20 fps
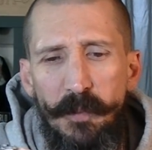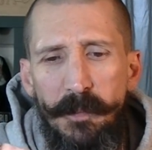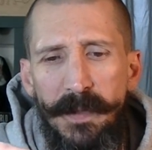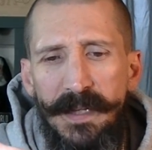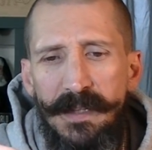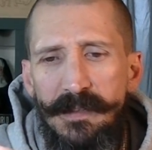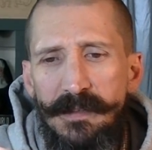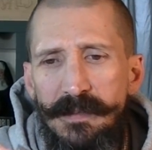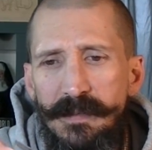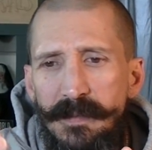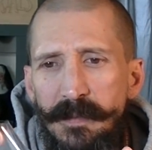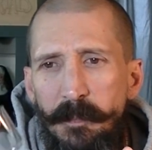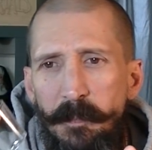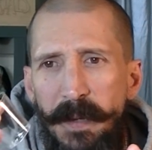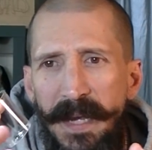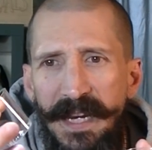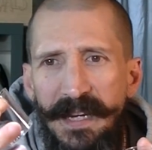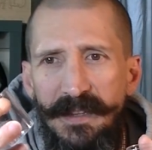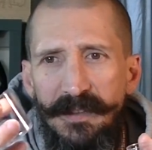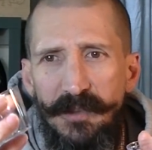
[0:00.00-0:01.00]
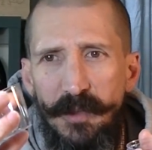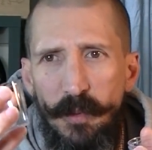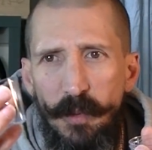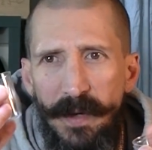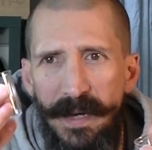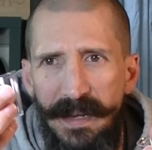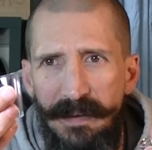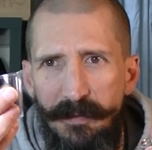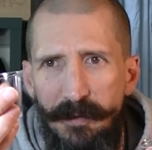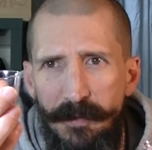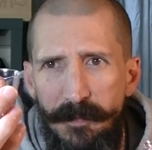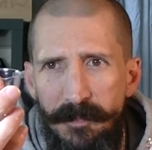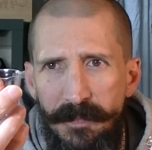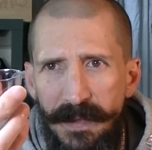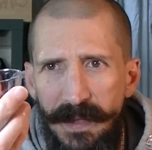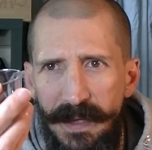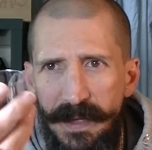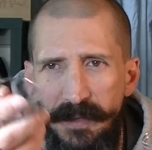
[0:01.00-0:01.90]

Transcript: mix paint or whatever